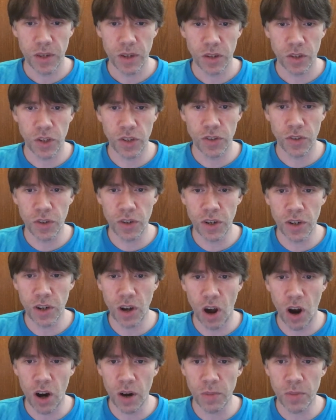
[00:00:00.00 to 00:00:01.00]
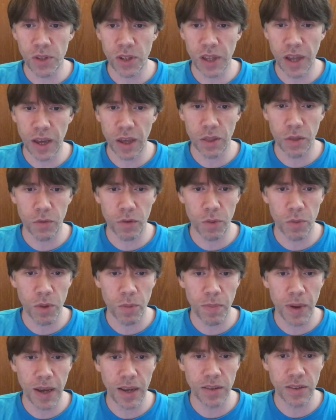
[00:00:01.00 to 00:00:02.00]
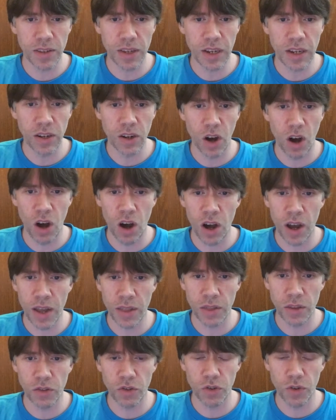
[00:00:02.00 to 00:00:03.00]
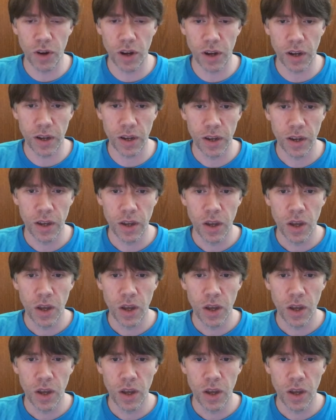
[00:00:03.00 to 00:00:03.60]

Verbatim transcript: She stood an arm's length from the base in awe at the trunk.